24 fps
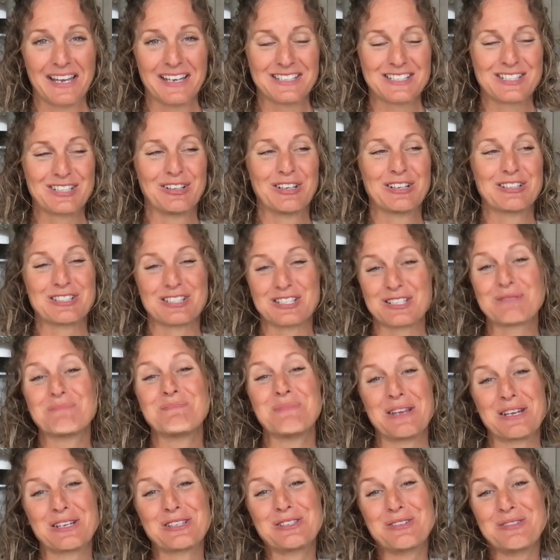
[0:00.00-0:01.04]
Until it just
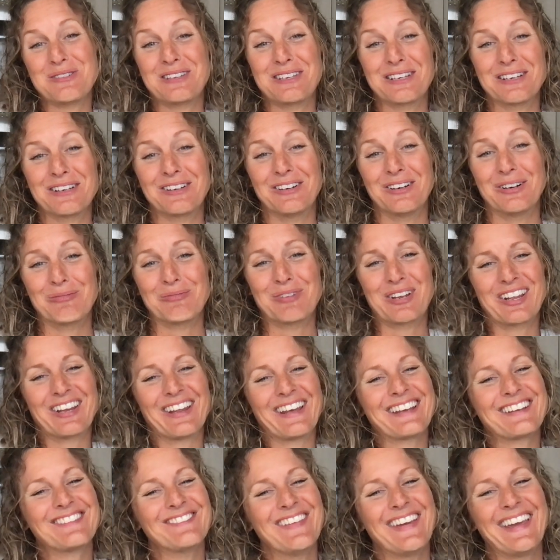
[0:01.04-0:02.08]
makes you giggle and be
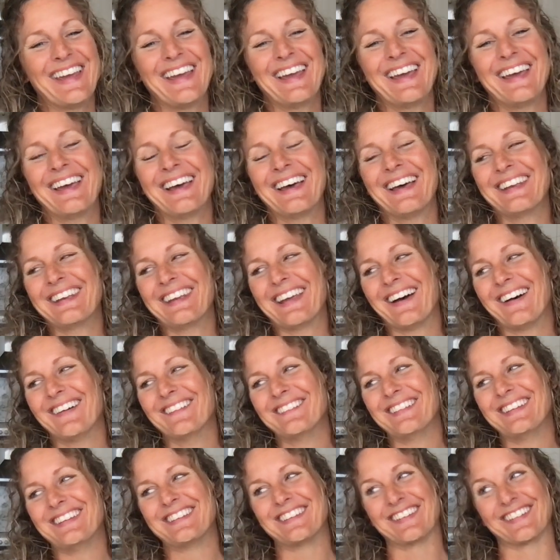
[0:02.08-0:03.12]
like, man, that would
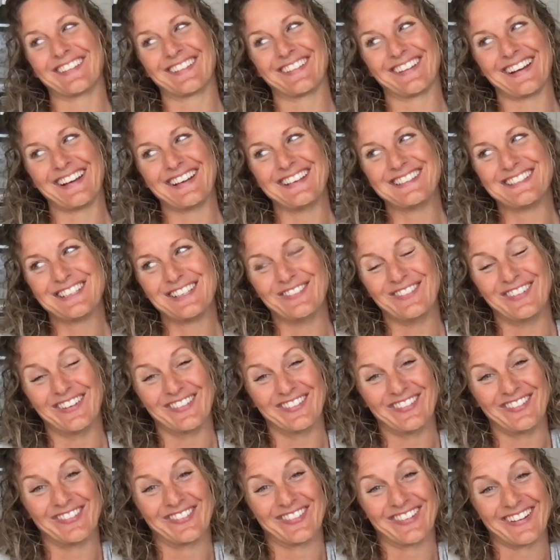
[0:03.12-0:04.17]
be so crazy, but it would
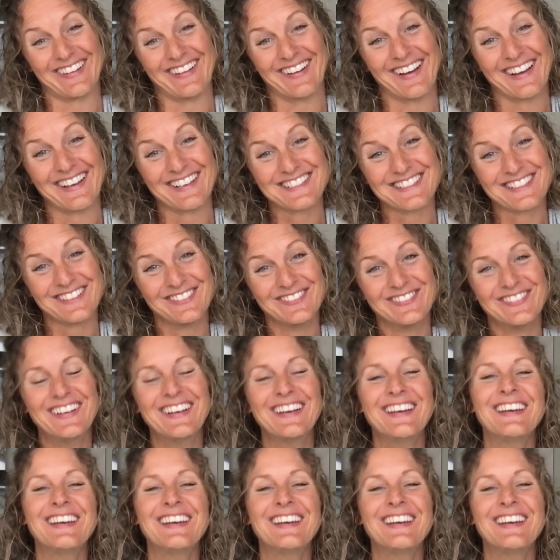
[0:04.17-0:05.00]
be pretty awesome.